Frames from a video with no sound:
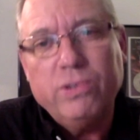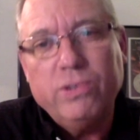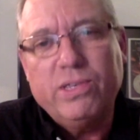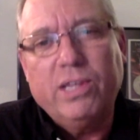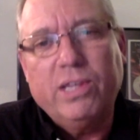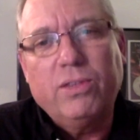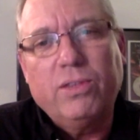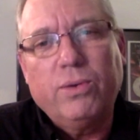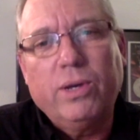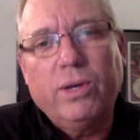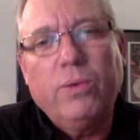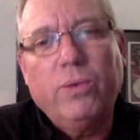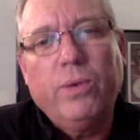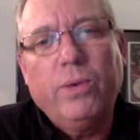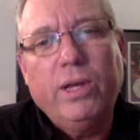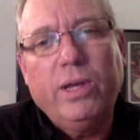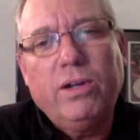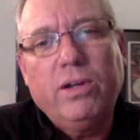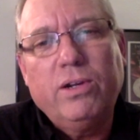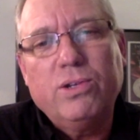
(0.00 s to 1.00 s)
Is that the right
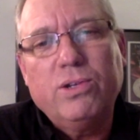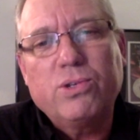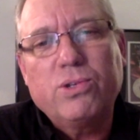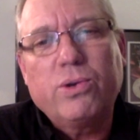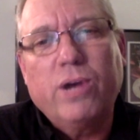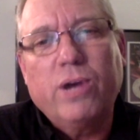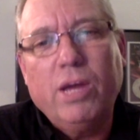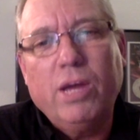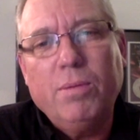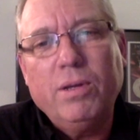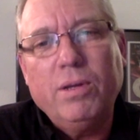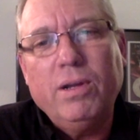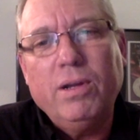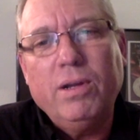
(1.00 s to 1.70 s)
way to describe it?